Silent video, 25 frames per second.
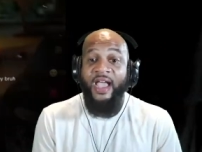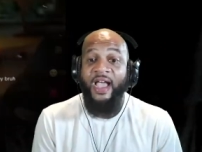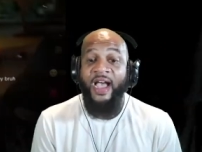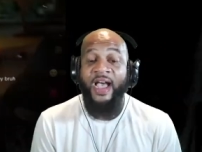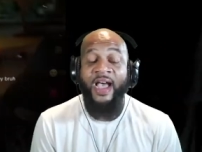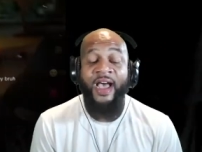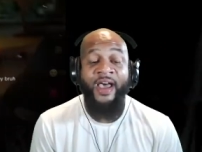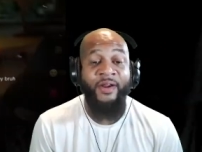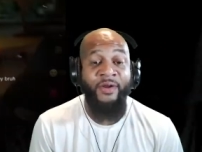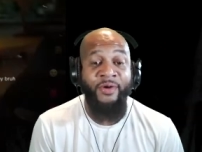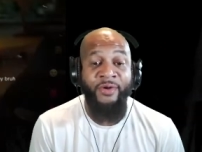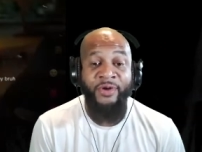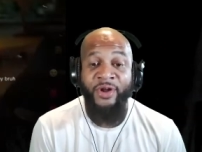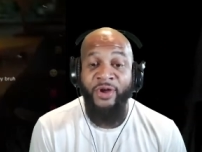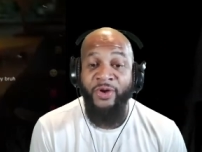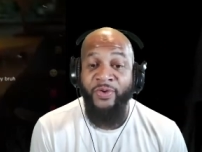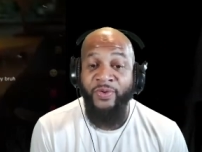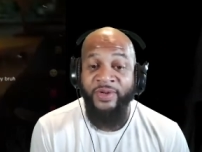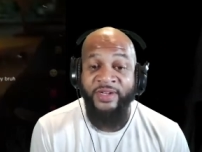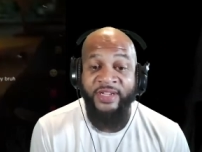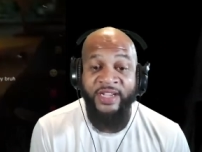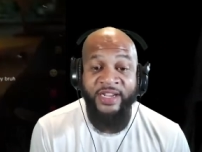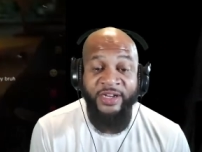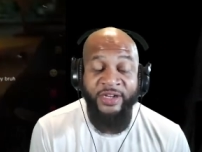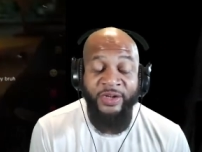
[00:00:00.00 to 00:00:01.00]
I don't know
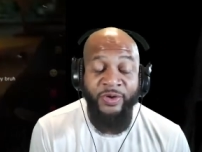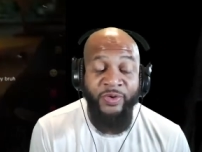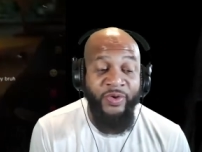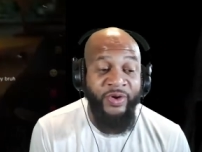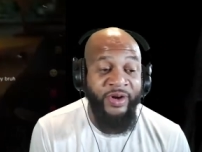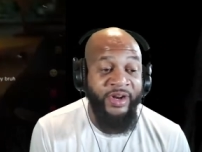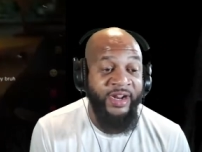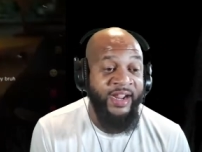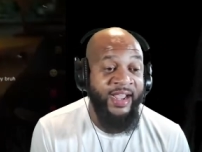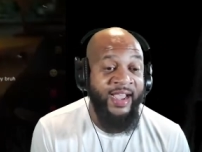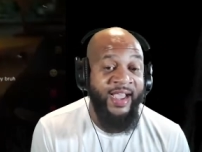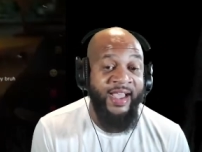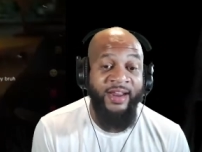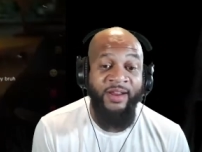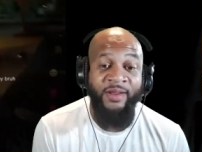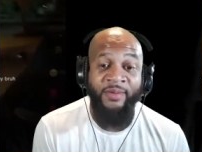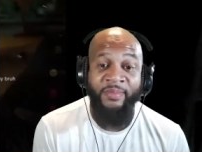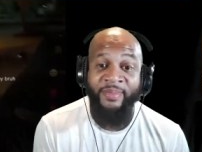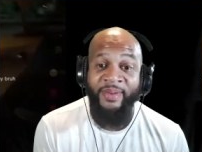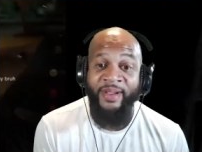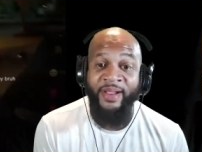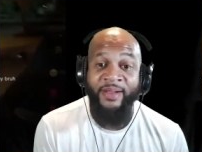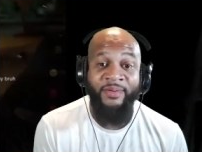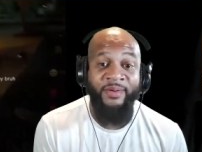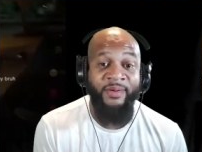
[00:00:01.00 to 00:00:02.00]
what they doing in
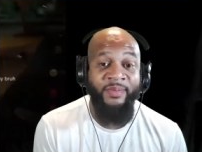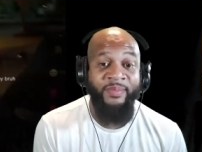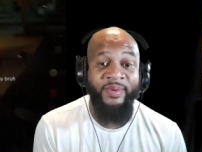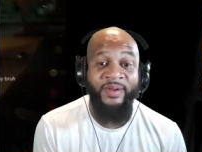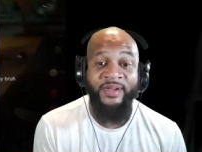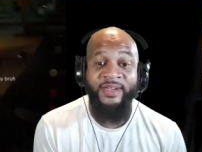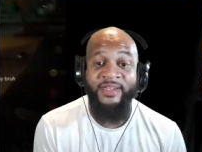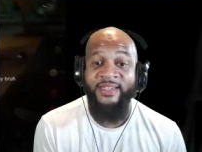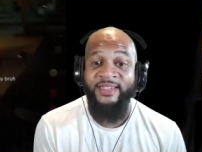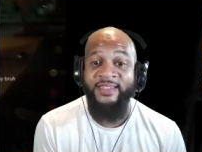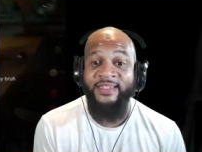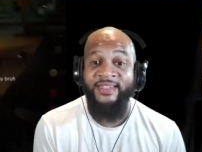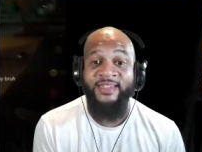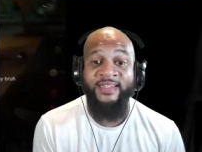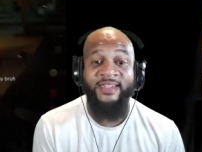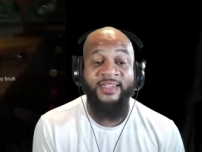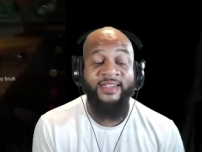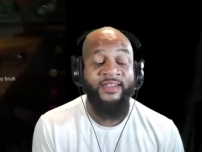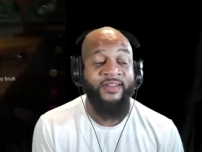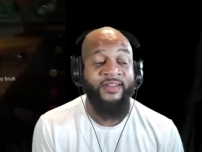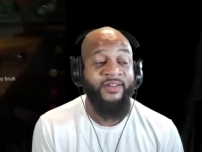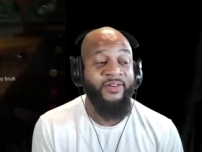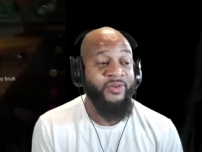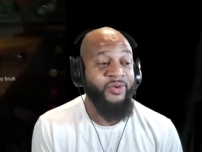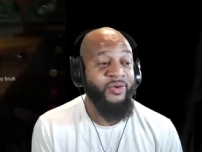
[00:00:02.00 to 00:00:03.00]
Alabama. But this
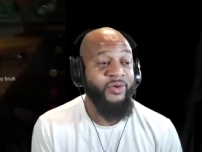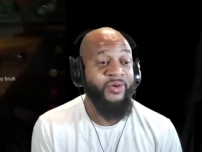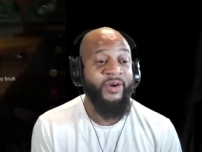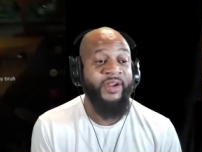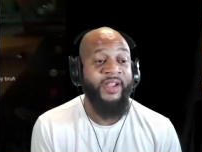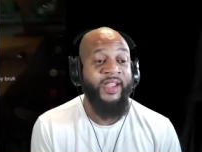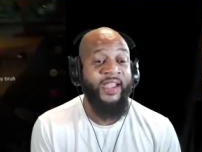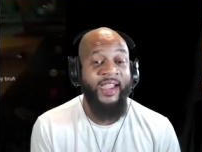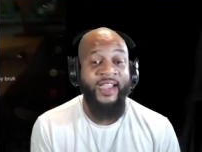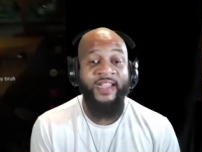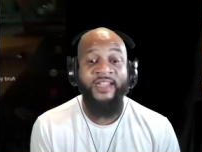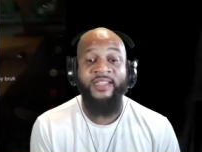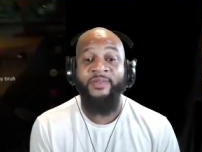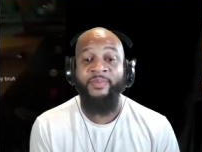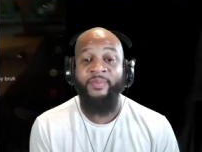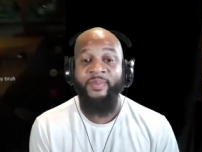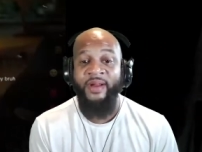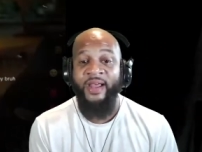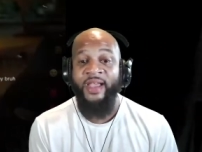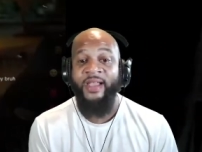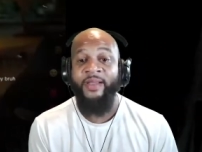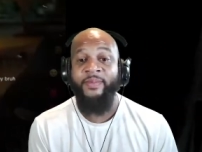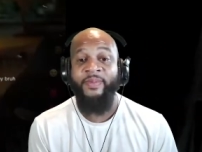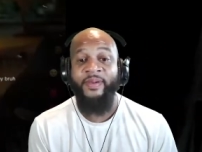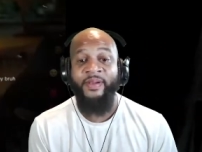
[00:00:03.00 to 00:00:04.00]
nigga Corey hates
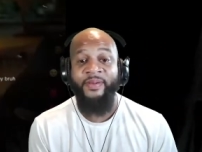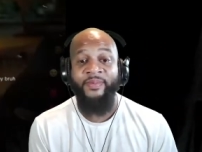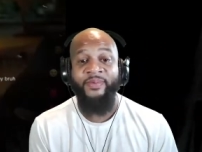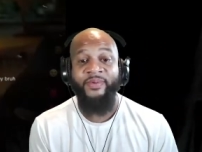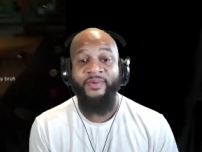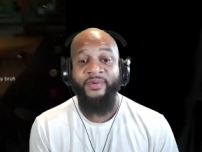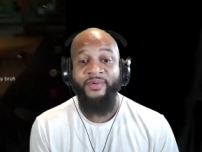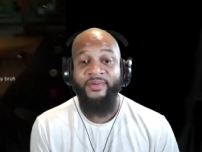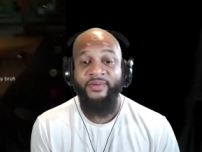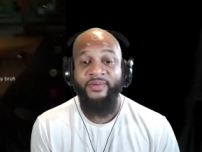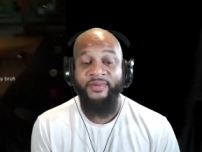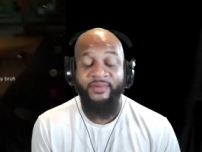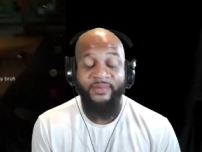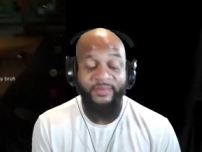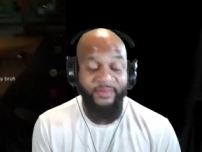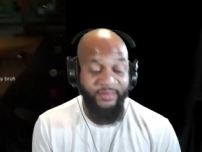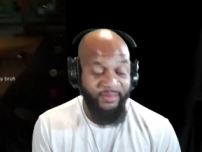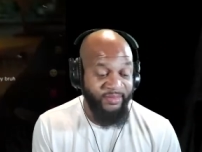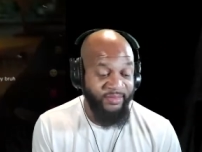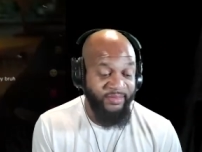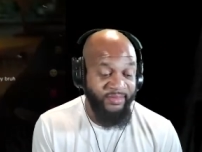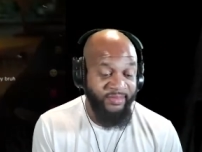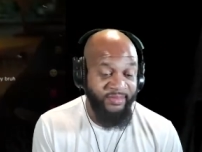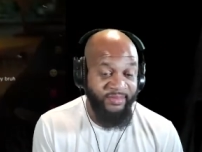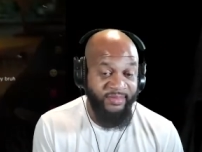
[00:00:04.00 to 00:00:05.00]
black people,
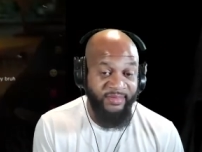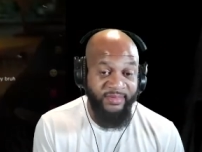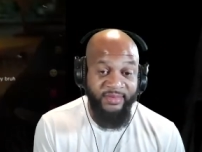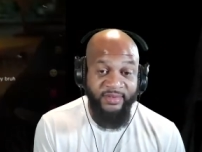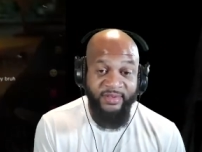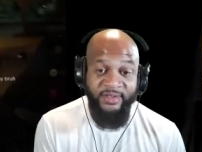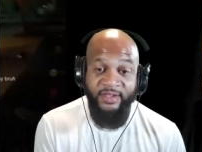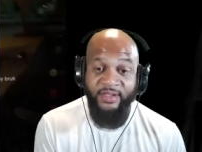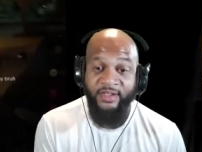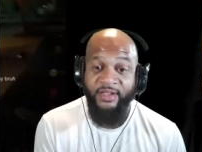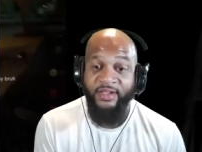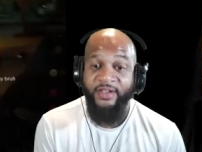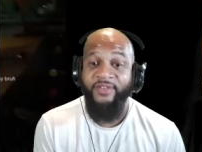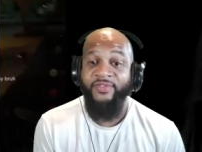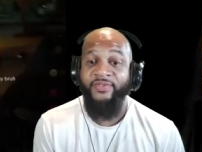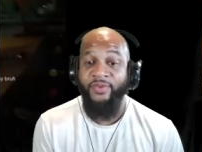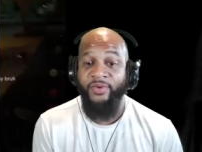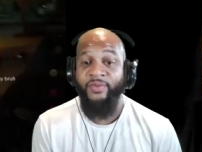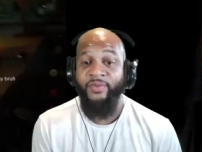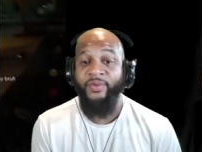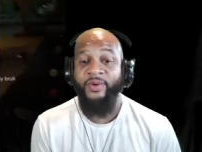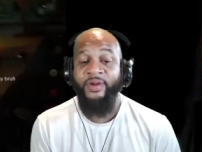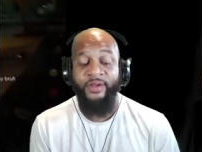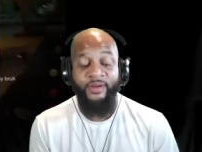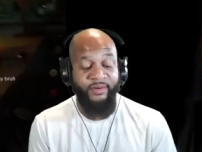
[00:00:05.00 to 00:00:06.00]
for
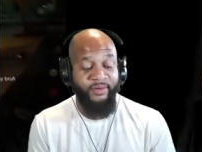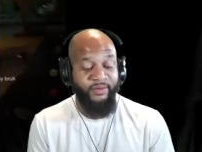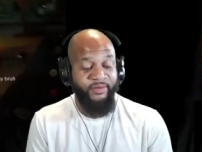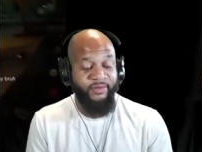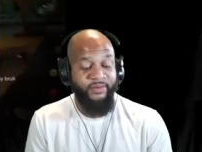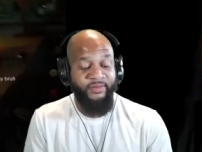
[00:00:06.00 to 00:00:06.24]
real.